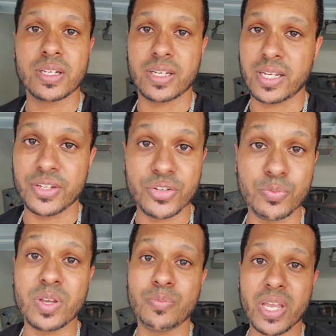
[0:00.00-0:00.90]
and you'll
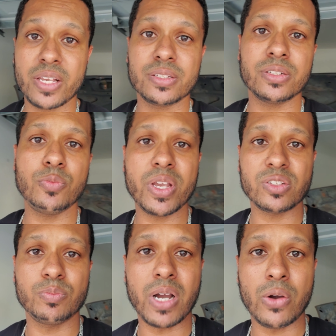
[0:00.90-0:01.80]
be amazed. You'll make
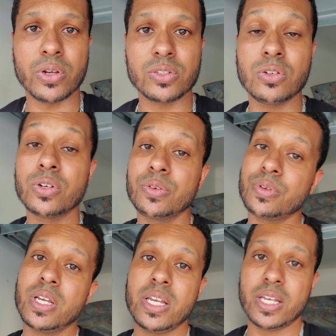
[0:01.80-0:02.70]
some power. So
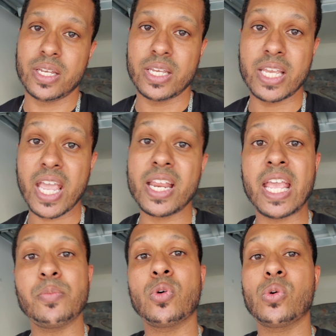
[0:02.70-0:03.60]
he gained
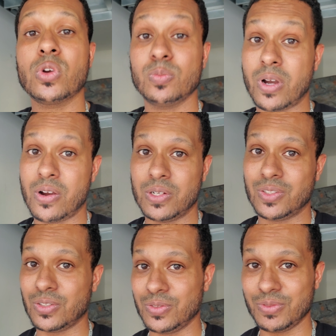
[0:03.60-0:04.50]
8 more horsepower.
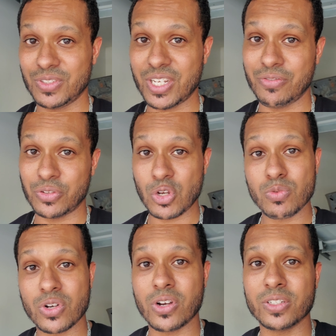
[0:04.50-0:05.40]
So see, for turbo
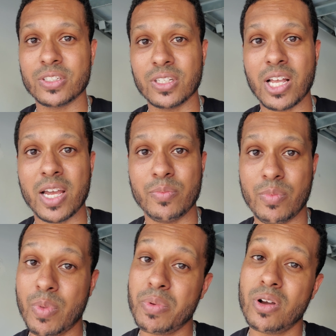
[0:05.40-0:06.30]
cars, it's a lot.
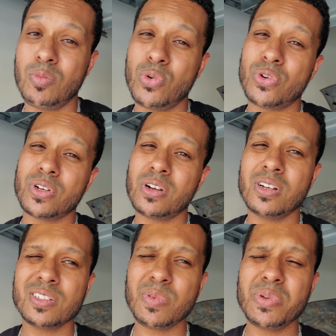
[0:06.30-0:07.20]
Maybe all motor
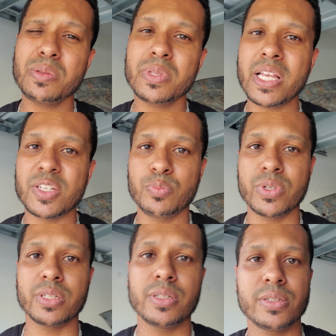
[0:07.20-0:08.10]
cars, maybe a little less,
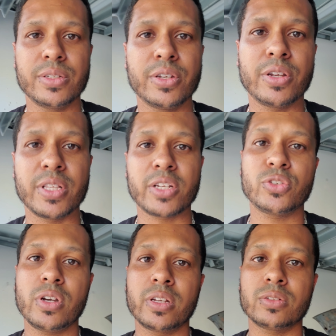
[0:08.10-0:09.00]
but your
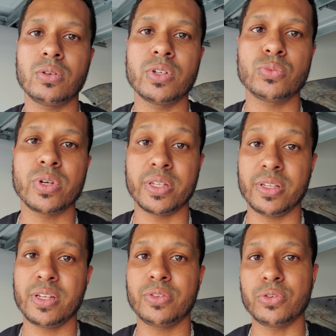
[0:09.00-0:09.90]
electronics always run
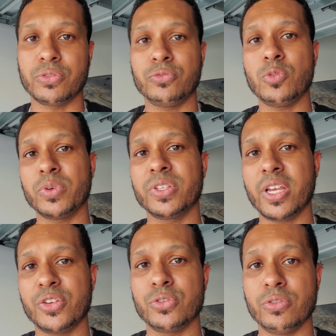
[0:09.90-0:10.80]
to its full
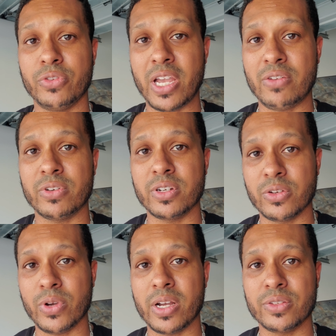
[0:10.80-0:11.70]
potential if you have good
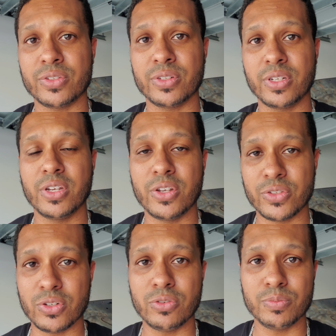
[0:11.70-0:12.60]
grounds.
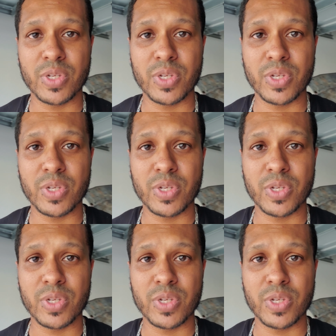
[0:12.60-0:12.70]
So